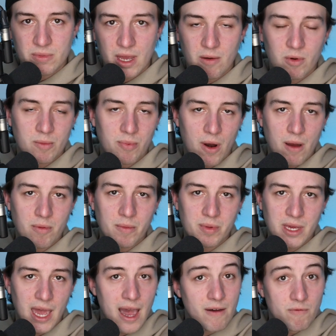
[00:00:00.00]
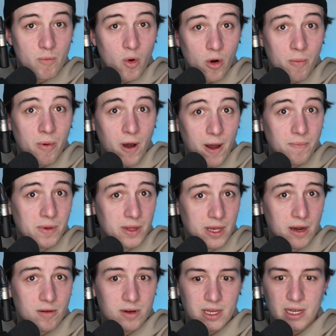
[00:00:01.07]
they would probably have more
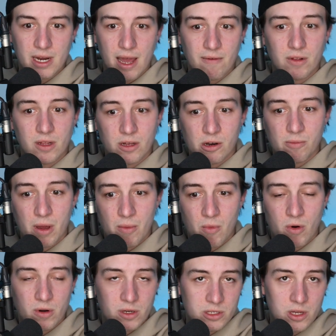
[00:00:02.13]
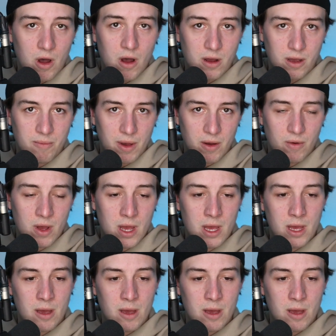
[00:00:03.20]
popularity and have a little bit more to talk about.